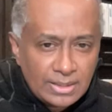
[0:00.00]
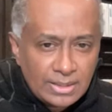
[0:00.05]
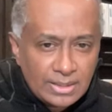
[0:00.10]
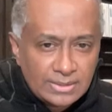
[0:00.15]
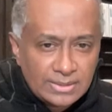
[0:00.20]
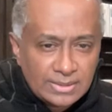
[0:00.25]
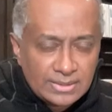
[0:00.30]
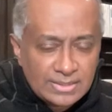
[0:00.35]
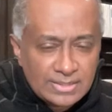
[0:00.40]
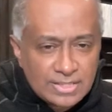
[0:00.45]
I
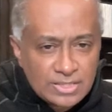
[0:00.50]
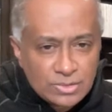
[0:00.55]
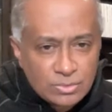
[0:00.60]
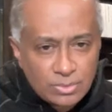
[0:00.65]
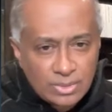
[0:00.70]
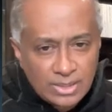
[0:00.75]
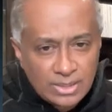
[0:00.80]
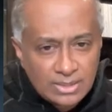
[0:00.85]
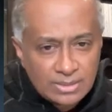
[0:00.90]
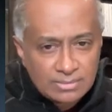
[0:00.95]
think this is
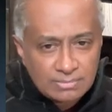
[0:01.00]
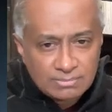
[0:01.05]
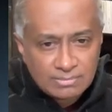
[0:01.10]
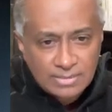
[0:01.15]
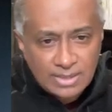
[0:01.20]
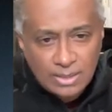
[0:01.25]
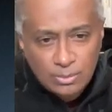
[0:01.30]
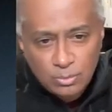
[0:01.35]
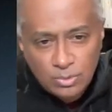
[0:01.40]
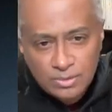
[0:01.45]
where
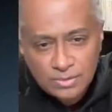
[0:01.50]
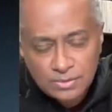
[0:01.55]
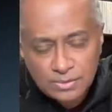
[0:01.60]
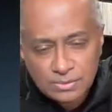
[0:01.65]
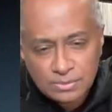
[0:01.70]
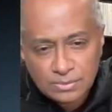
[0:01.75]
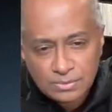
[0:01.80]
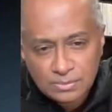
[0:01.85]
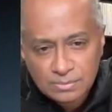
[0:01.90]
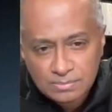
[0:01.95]
I want
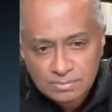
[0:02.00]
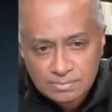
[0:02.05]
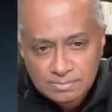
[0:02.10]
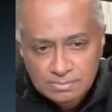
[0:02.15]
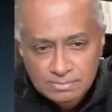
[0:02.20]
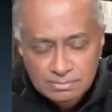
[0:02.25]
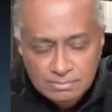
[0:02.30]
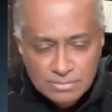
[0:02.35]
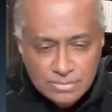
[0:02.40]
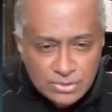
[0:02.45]
to
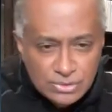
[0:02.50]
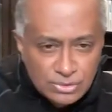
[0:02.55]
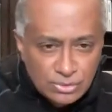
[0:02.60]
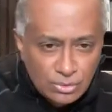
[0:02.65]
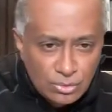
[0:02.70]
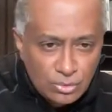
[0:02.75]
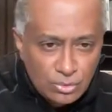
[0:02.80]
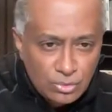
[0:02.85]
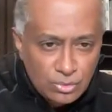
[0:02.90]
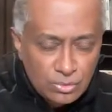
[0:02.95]

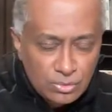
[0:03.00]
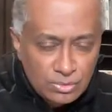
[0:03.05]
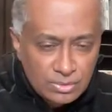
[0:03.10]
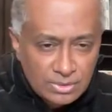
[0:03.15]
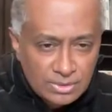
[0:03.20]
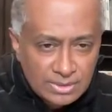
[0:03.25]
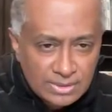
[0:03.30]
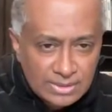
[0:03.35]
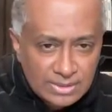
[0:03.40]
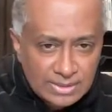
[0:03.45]
show
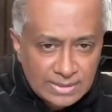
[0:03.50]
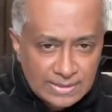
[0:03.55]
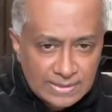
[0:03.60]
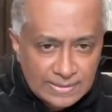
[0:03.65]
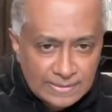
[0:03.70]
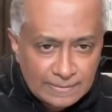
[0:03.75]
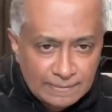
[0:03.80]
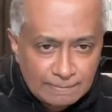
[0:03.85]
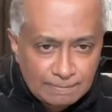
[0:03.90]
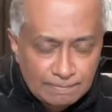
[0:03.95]

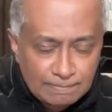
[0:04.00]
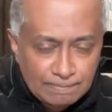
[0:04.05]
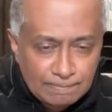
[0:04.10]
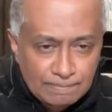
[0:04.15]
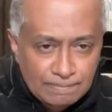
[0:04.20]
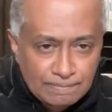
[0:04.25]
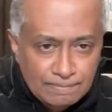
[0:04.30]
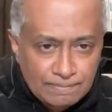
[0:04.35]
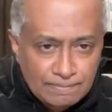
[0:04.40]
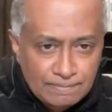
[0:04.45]
um,
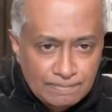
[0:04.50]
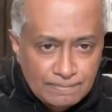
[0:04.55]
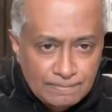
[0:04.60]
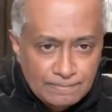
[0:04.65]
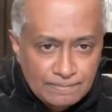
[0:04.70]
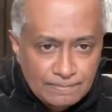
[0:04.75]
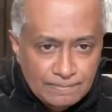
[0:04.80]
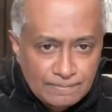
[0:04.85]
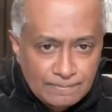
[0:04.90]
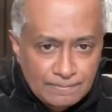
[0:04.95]

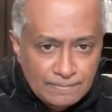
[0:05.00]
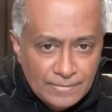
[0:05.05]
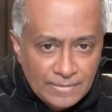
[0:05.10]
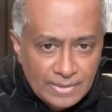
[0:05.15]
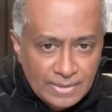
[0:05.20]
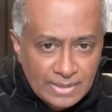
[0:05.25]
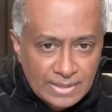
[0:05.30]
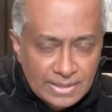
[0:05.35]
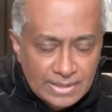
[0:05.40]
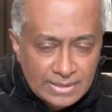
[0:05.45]

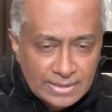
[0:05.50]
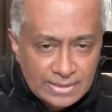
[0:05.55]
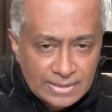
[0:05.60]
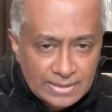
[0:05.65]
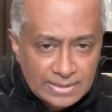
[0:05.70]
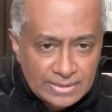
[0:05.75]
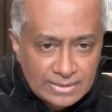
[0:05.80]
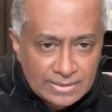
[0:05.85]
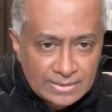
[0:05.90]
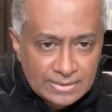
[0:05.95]

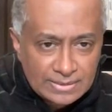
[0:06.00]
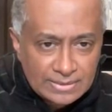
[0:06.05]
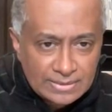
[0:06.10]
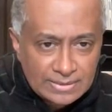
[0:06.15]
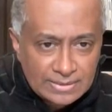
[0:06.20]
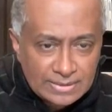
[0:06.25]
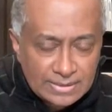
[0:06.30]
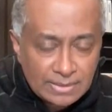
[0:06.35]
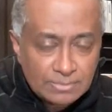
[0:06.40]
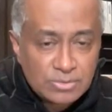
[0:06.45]
uh,
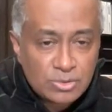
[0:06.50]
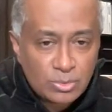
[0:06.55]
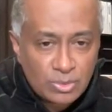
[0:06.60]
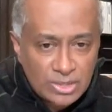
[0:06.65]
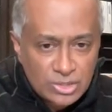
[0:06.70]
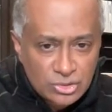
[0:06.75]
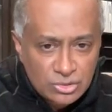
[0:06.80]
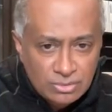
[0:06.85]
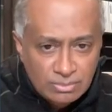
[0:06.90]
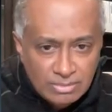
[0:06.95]
the
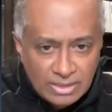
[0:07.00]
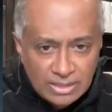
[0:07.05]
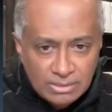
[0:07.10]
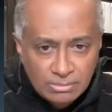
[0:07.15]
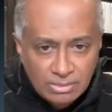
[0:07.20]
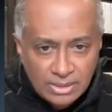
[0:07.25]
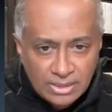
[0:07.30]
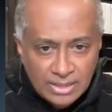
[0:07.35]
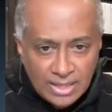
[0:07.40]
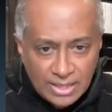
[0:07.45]
observation made
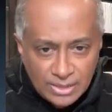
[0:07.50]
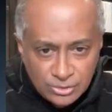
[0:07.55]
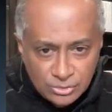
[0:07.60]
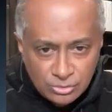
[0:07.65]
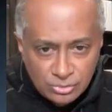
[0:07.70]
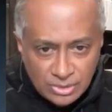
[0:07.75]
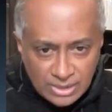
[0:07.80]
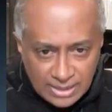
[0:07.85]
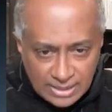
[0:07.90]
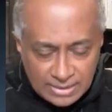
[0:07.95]
by
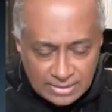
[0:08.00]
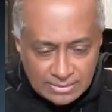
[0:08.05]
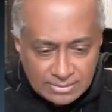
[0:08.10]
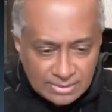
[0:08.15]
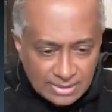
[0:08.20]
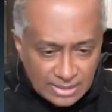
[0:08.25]
Andrew Ning.